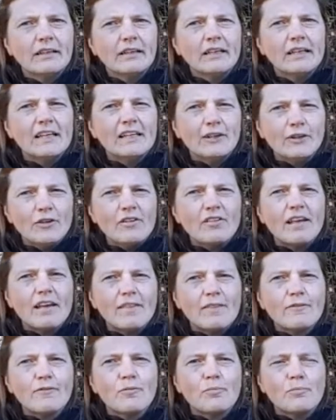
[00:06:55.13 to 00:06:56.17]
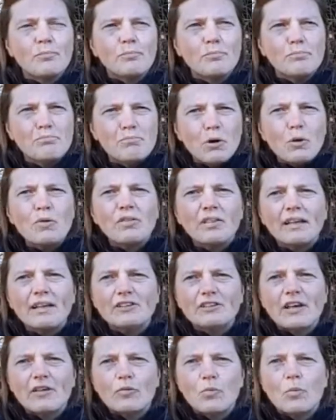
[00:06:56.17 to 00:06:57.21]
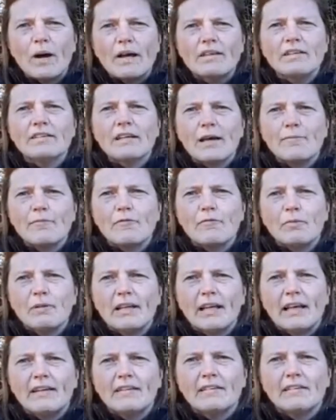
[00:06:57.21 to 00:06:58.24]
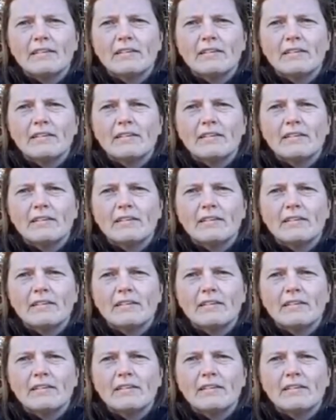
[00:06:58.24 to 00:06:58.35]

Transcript: It looks like there's mostly just one type of plant.